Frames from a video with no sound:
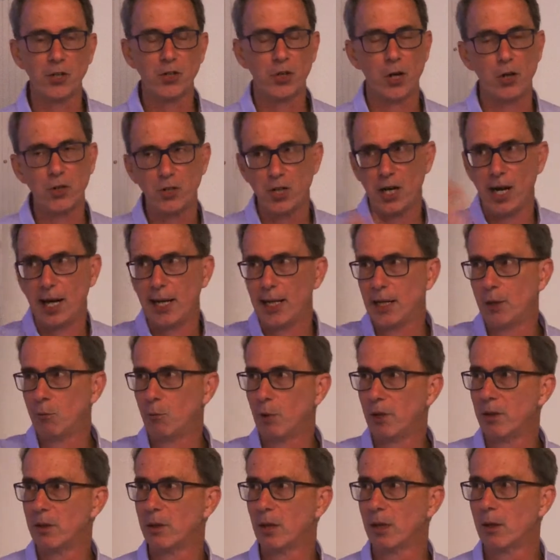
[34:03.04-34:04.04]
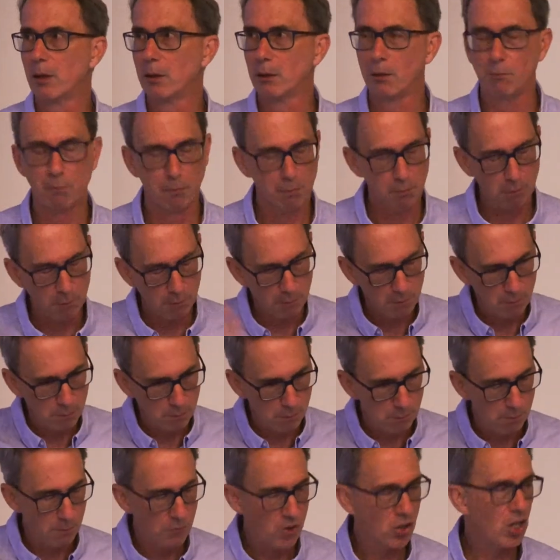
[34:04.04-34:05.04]
associated with
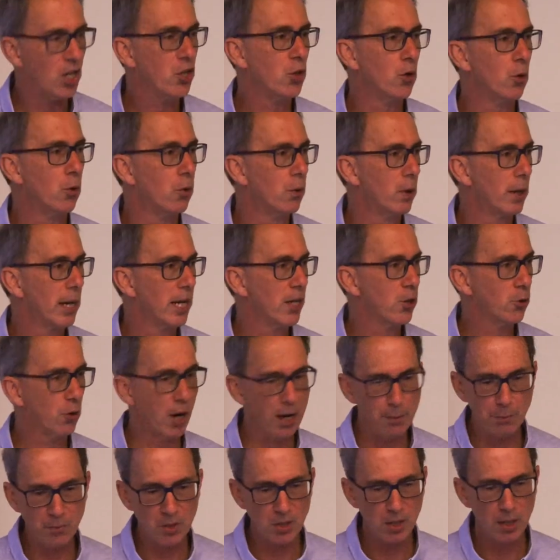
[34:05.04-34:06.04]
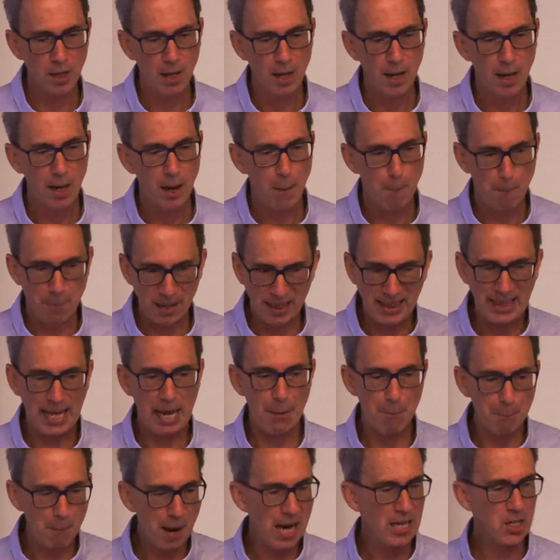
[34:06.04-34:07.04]
seasonal extremes, but
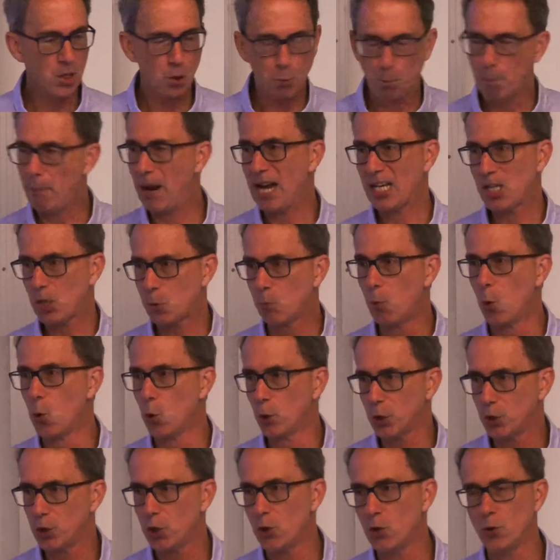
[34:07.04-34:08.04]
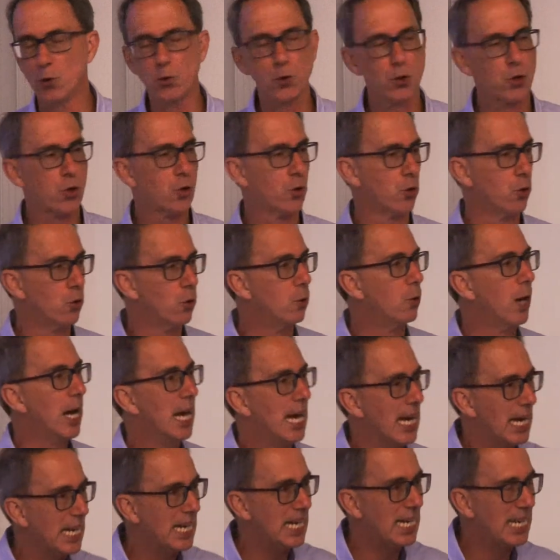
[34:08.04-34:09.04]
they're much, much more due to
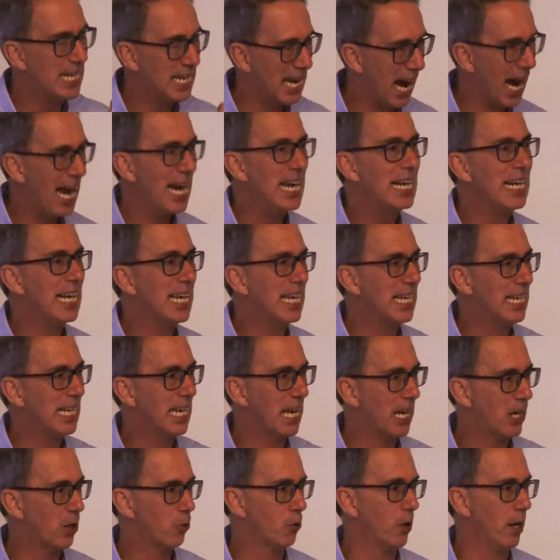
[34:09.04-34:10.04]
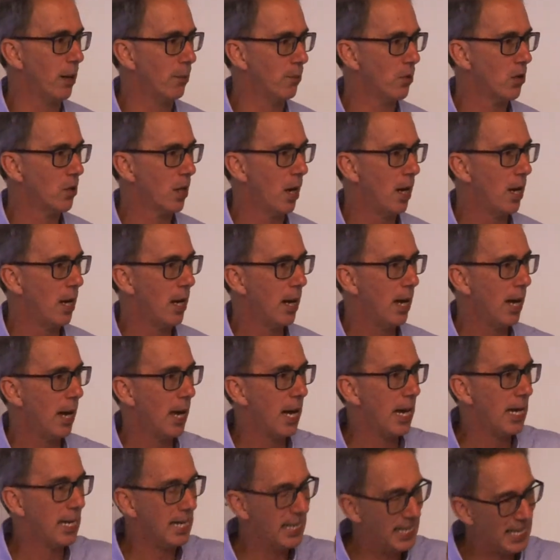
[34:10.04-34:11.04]
daily extremes.
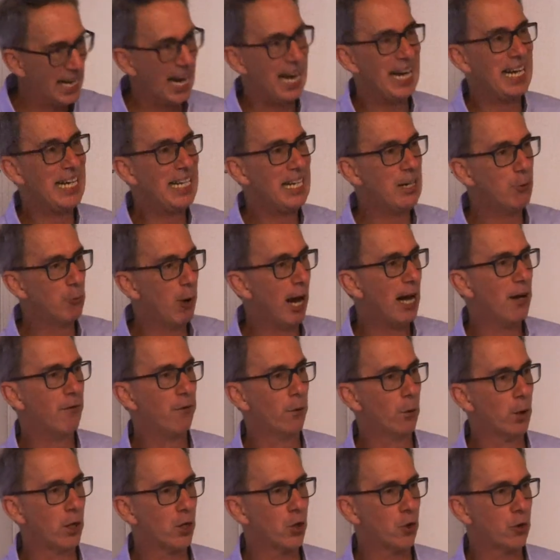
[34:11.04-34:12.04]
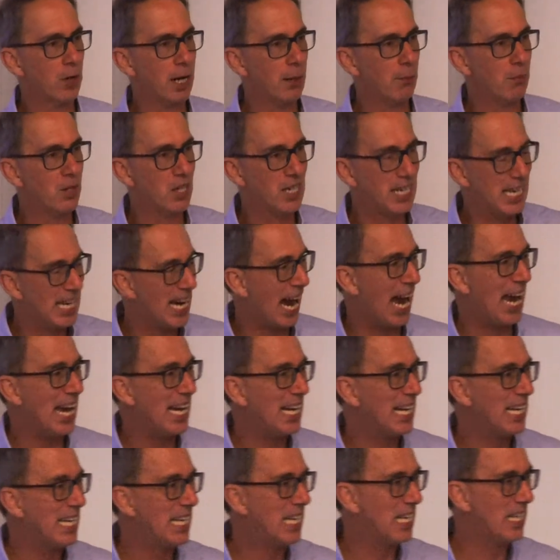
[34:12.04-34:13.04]
Daily rainfall extremes,
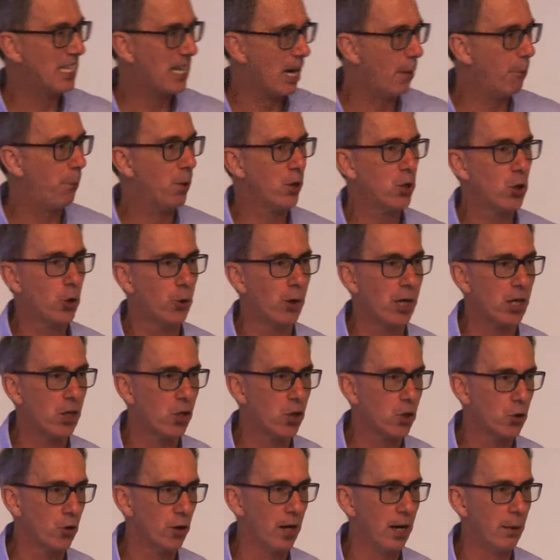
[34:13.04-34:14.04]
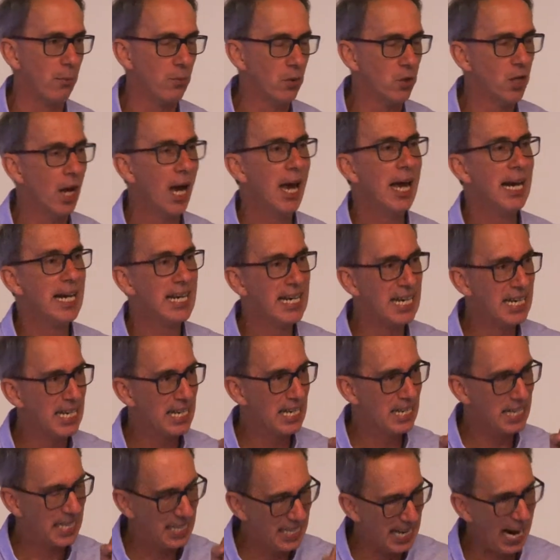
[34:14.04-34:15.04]
daily temperature extremes,
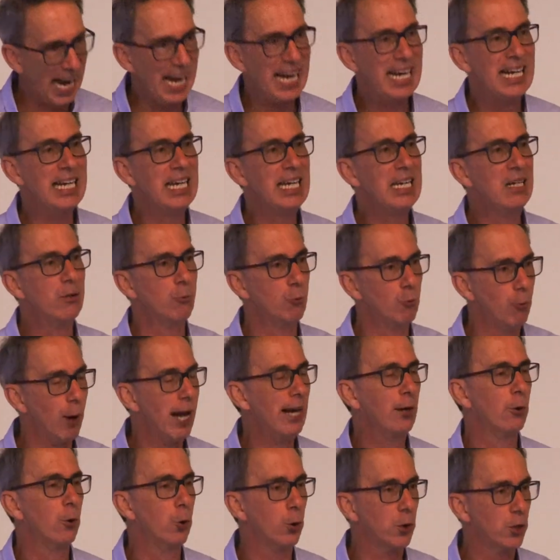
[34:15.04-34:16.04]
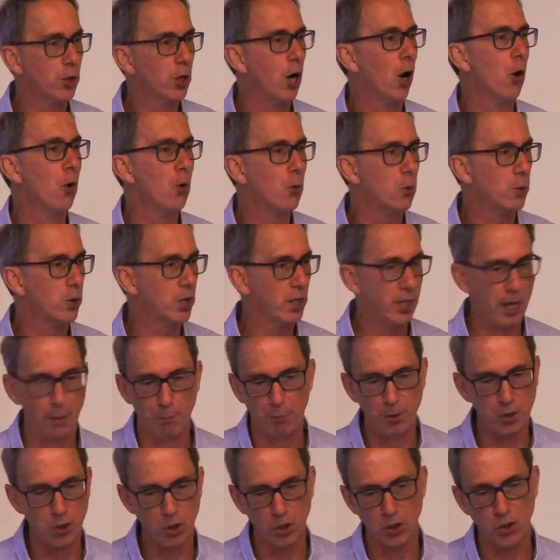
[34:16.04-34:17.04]
daily record cold
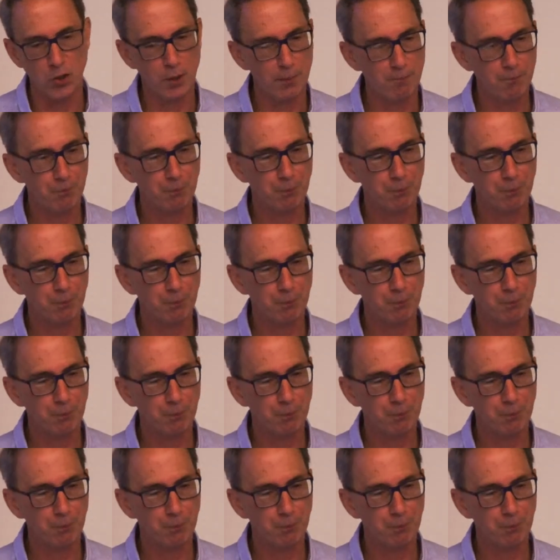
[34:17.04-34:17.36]
temperatures.